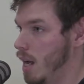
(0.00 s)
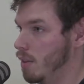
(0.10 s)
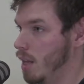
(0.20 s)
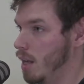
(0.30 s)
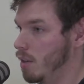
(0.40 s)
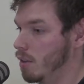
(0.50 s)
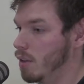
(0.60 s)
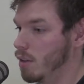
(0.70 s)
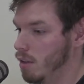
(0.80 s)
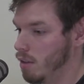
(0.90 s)
And then
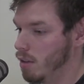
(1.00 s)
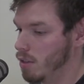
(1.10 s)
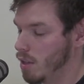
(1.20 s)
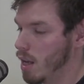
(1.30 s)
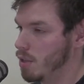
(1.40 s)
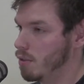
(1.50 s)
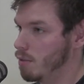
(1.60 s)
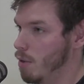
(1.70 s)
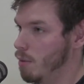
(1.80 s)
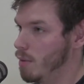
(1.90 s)
the stars of
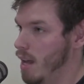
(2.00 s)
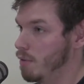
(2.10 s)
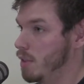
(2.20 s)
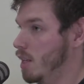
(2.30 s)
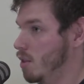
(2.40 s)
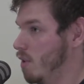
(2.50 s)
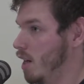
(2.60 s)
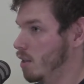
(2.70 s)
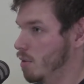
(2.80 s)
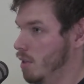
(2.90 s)
the movie have to
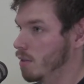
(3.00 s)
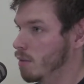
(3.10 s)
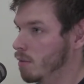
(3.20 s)
interact with it